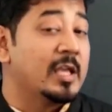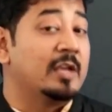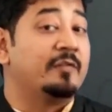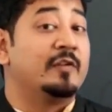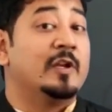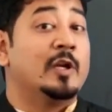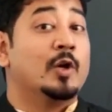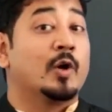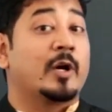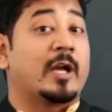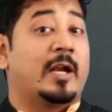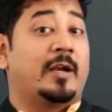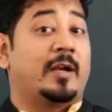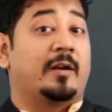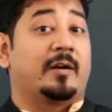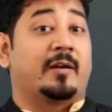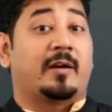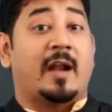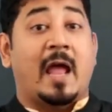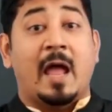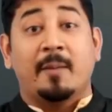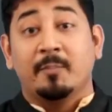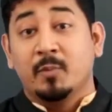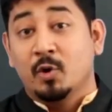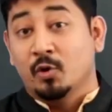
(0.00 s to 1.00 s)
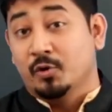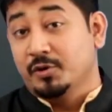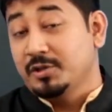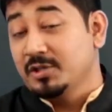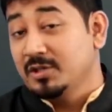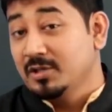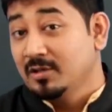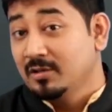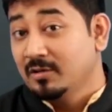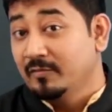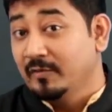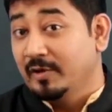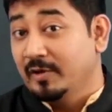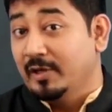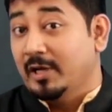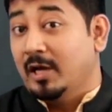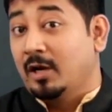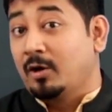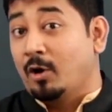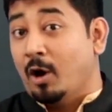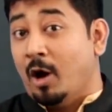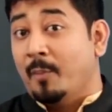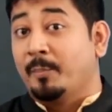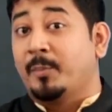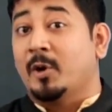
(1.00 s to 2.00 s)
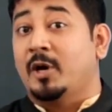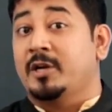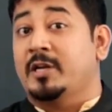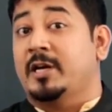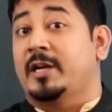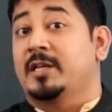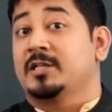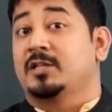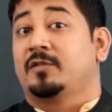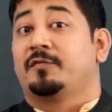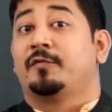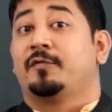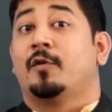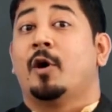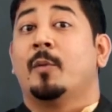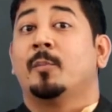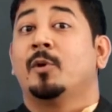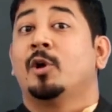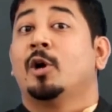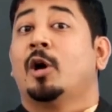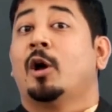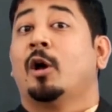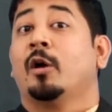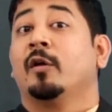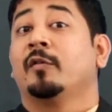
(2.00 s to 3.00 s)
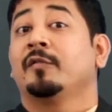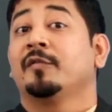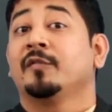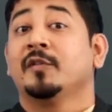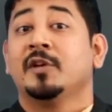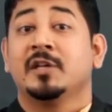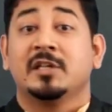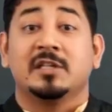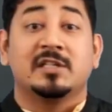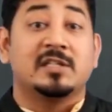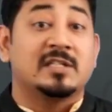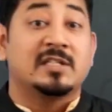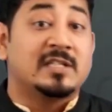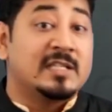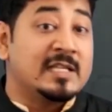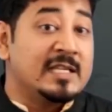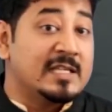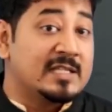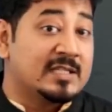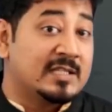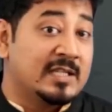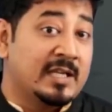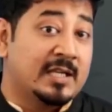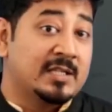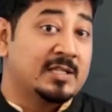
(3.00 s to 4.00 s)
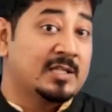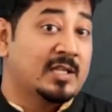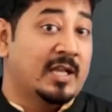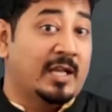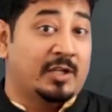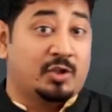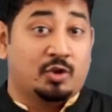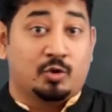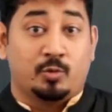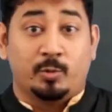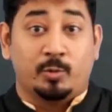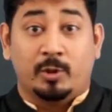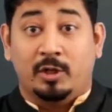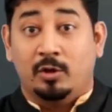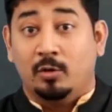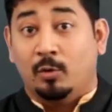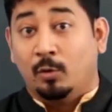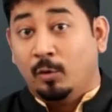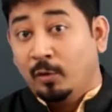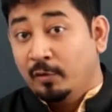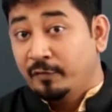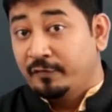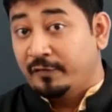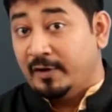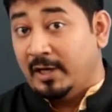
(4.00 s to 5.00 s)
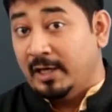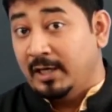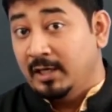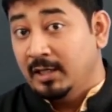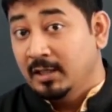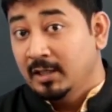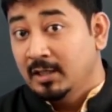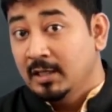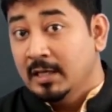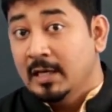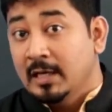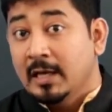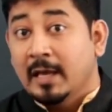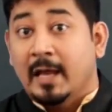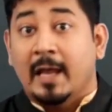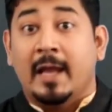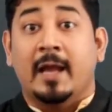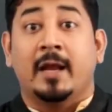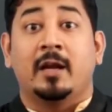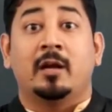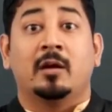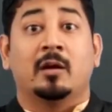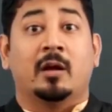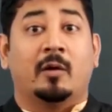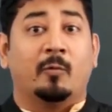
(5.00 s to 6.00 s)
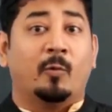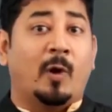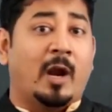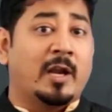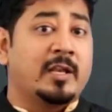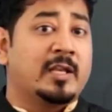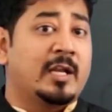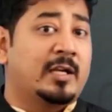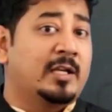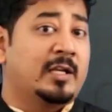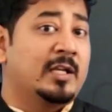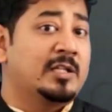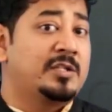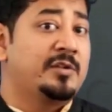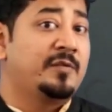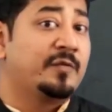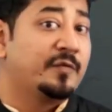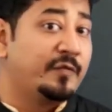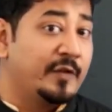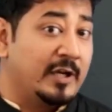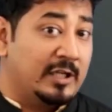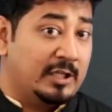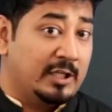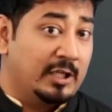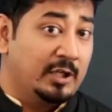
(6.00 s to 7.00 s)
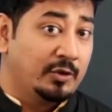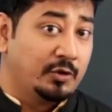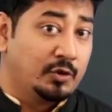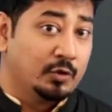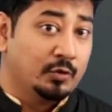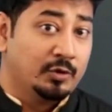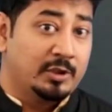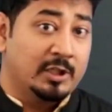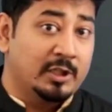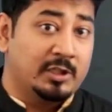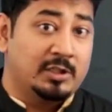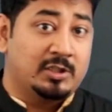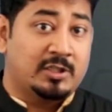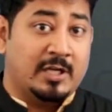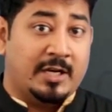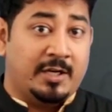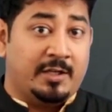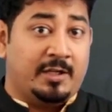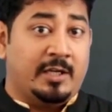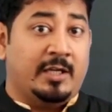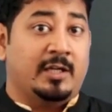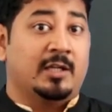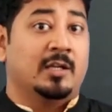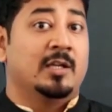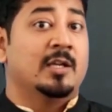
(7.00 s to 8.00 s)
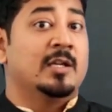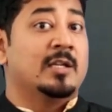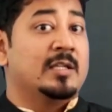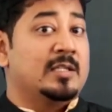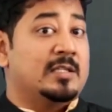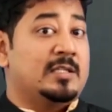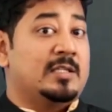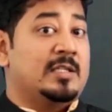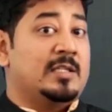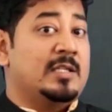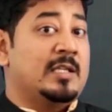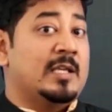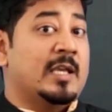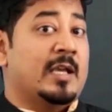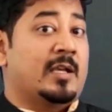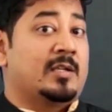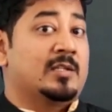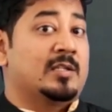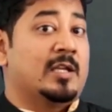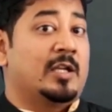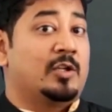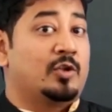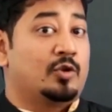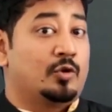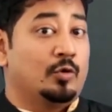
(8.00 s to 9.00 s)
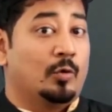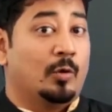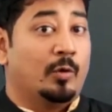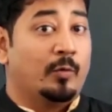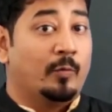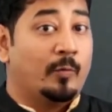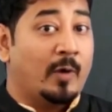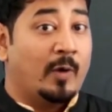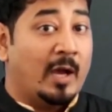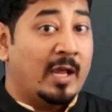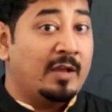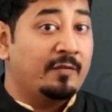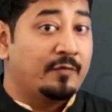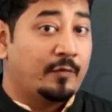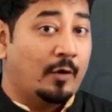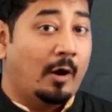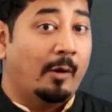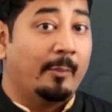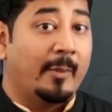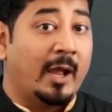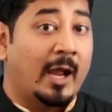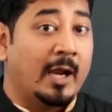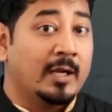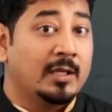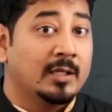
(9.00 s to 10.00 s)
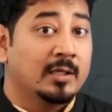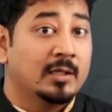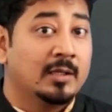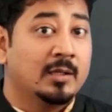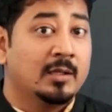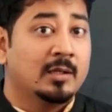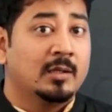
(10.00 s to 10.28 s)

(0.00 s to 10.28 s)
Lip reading: if you look at rhamnose, a compound that has a formula of C6H12O5 and one that doesn't fit into the generic CxH2OY format,